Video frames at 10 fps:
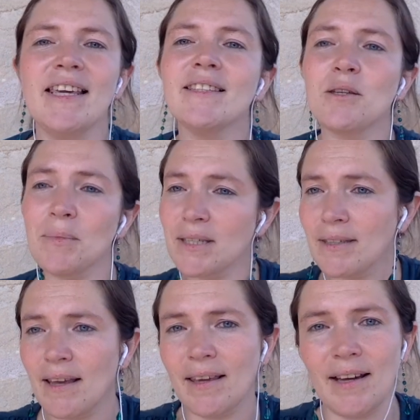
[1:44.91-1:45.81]
It's a
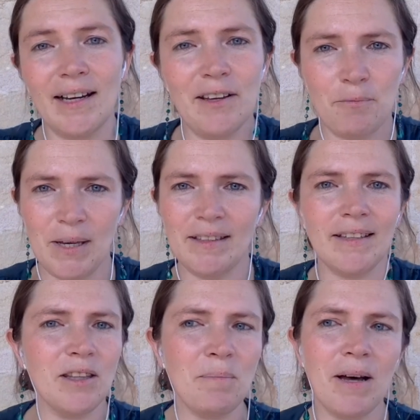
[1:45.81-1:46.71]
mistake I've made
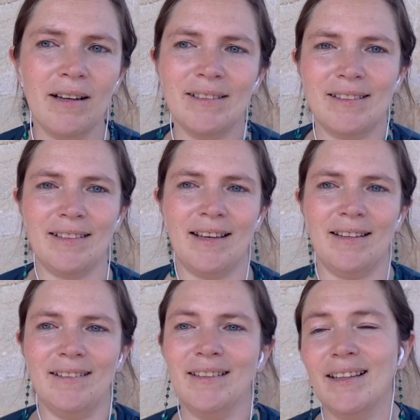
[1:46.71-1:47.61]
in the past,
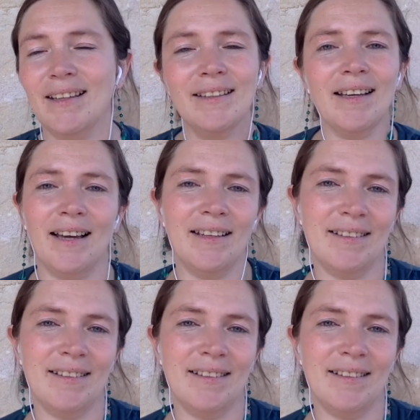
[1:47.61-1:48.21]
and yeah,